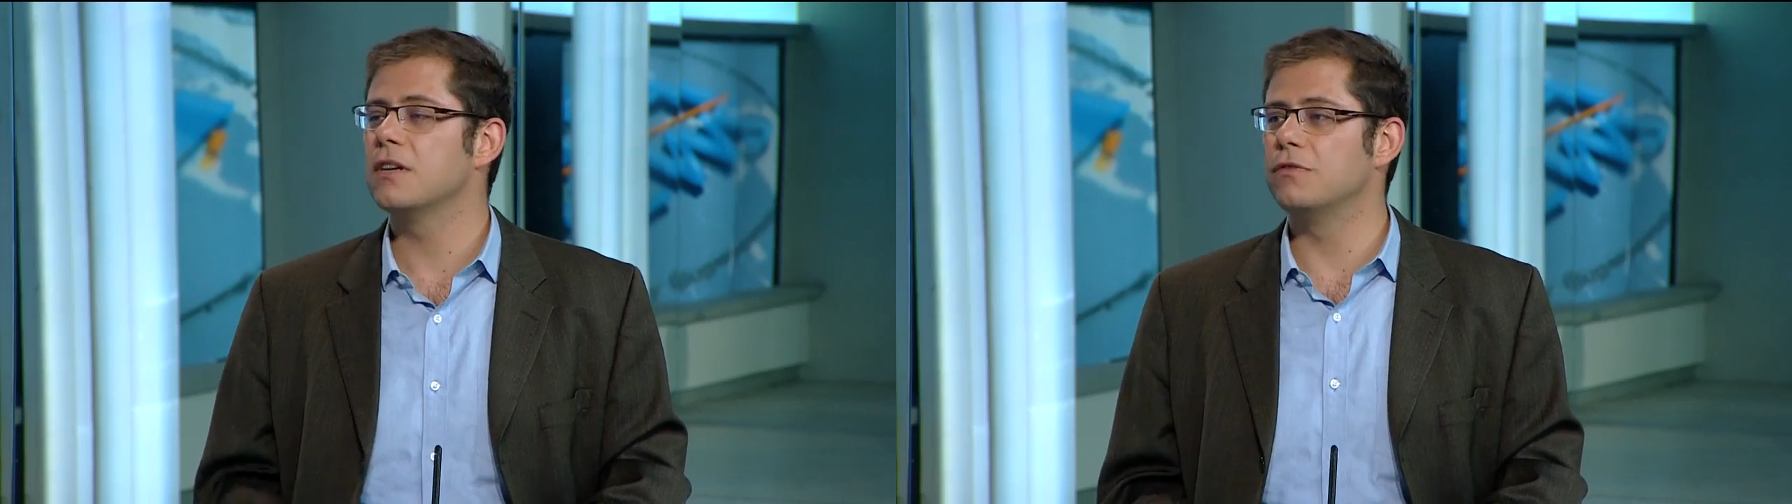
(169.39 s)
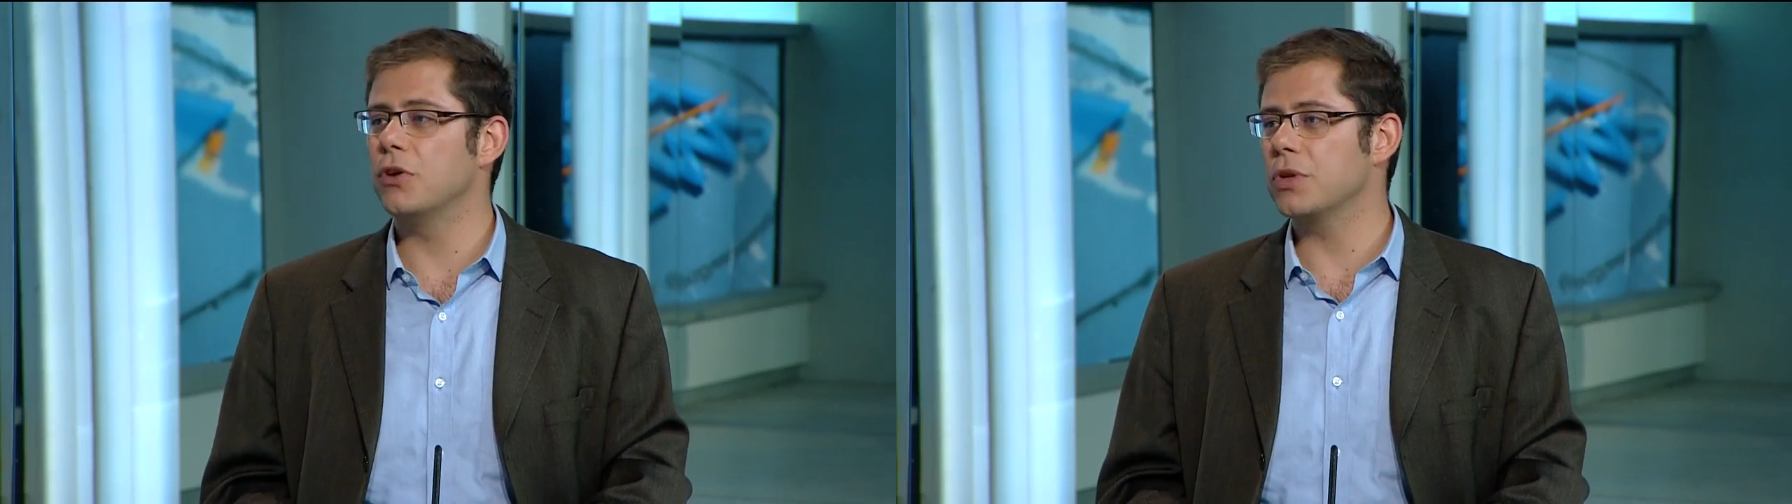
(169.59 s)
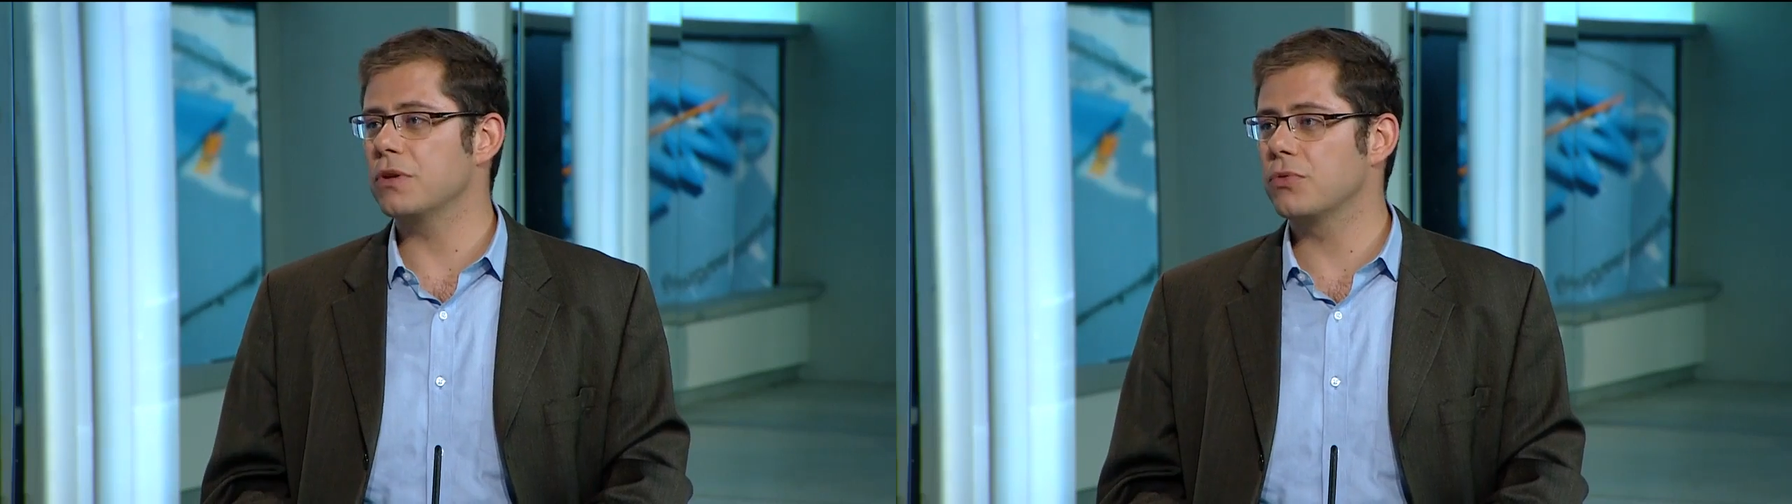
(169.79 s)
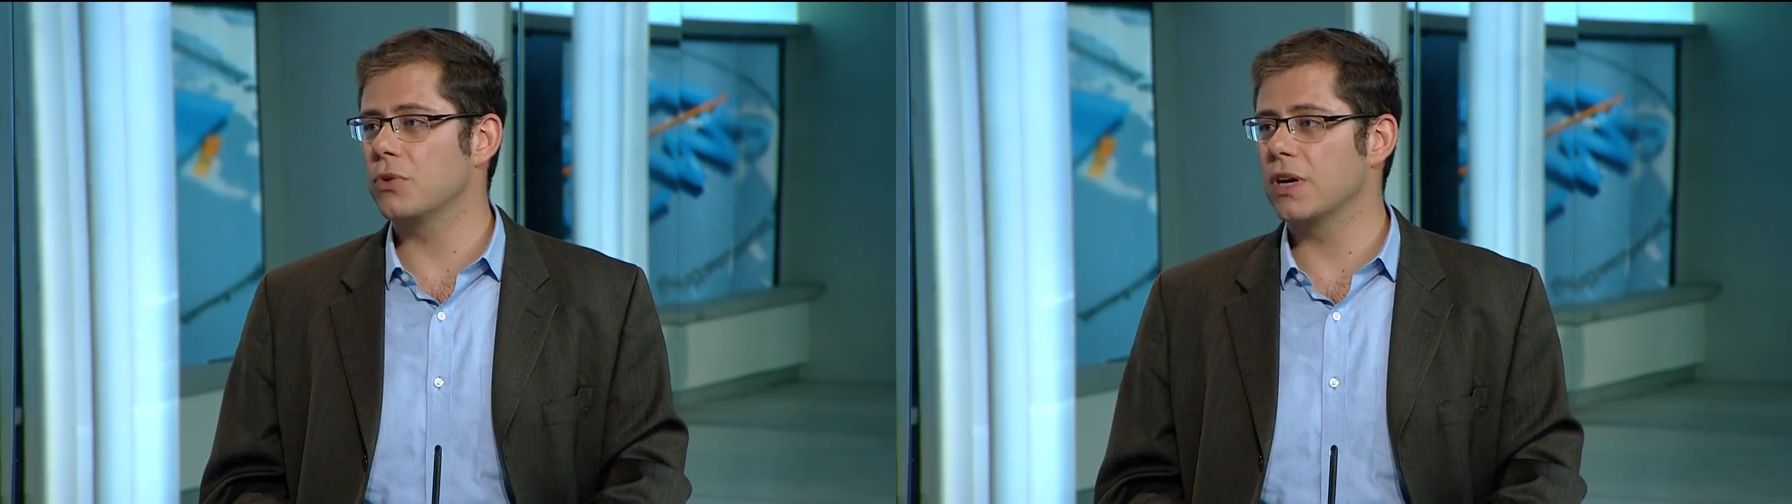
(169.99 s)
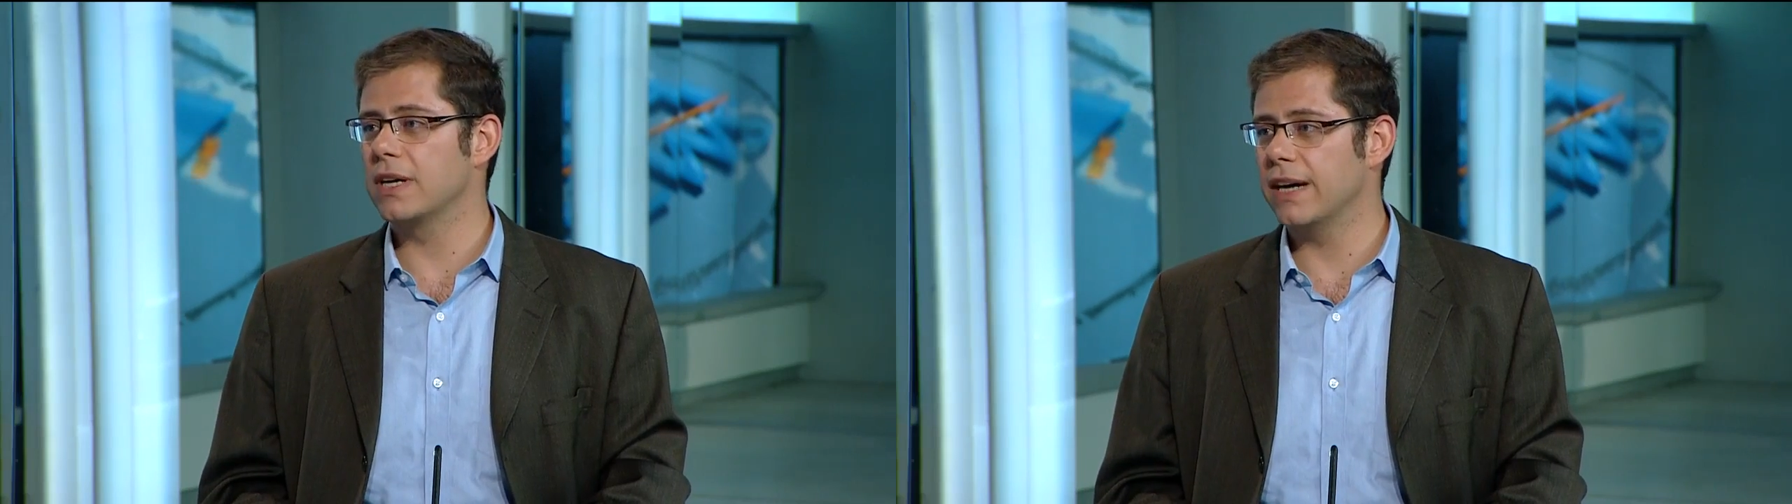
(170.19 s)
voting
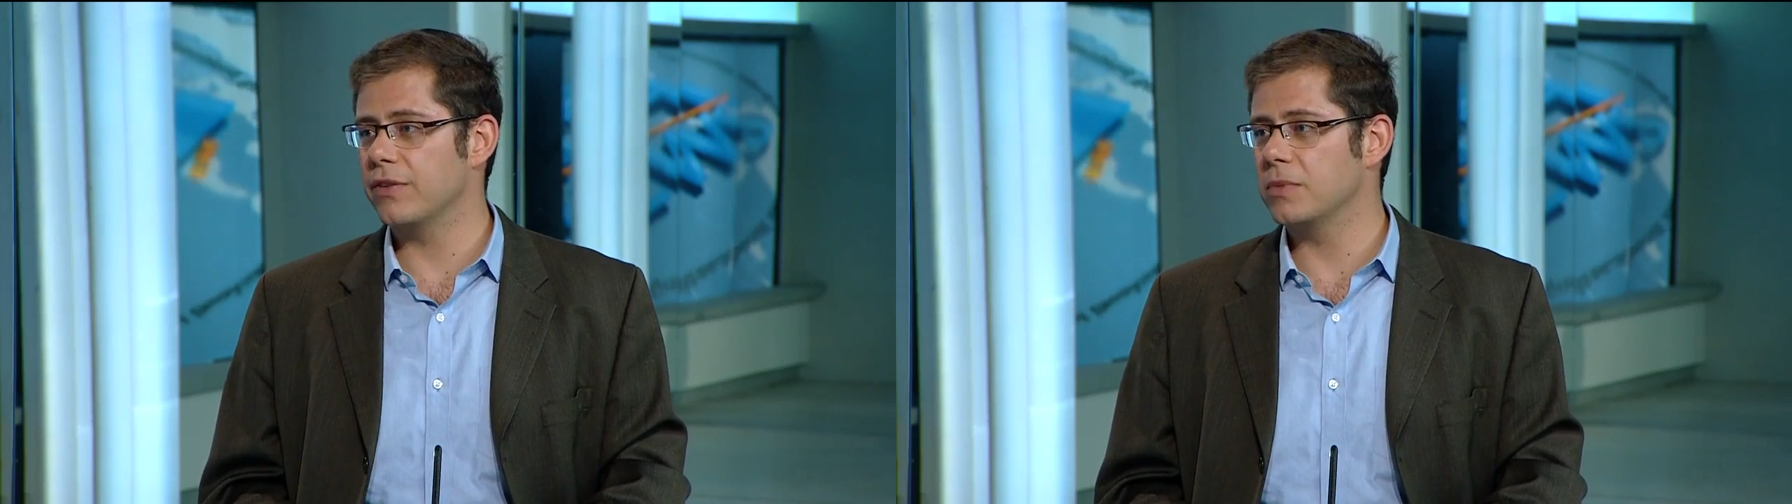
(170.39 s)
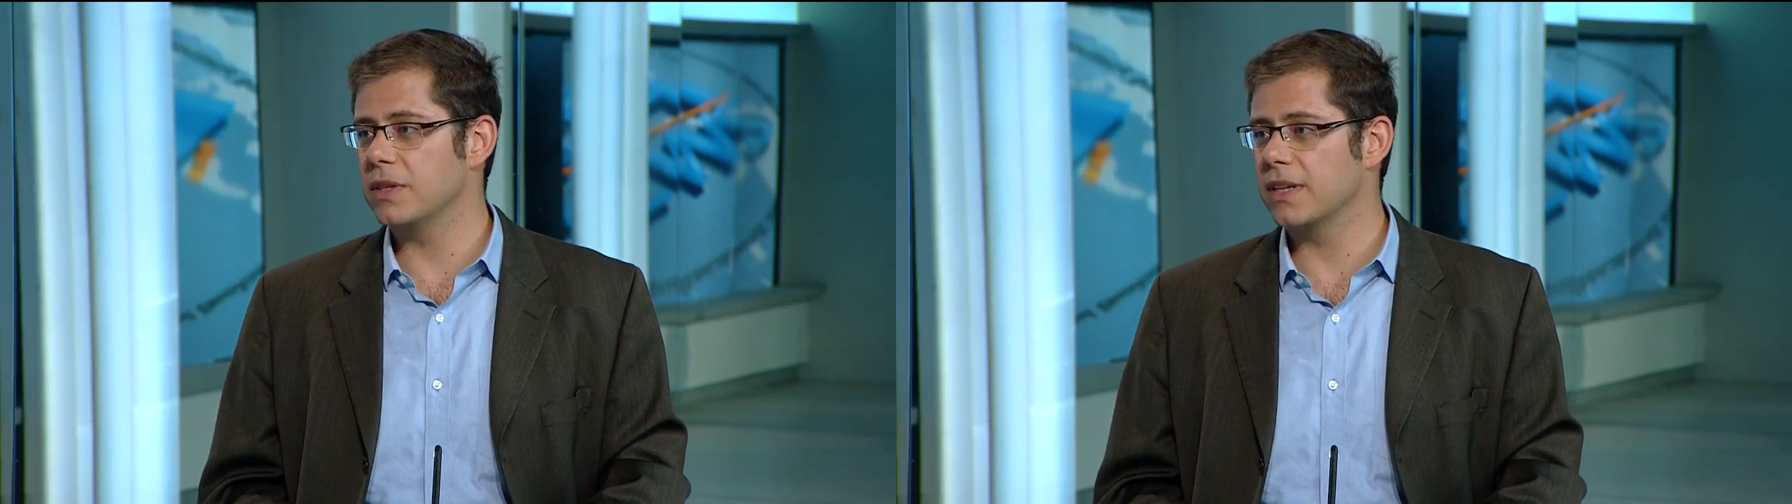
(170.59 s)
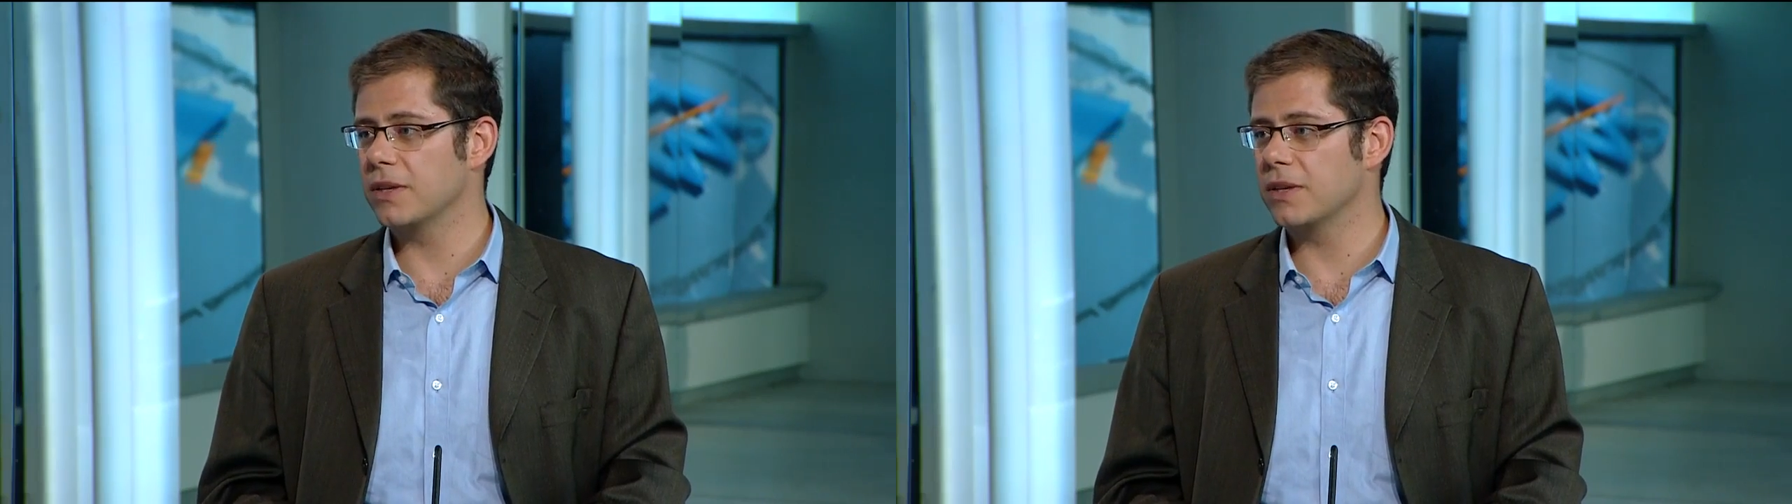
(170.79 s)
for a government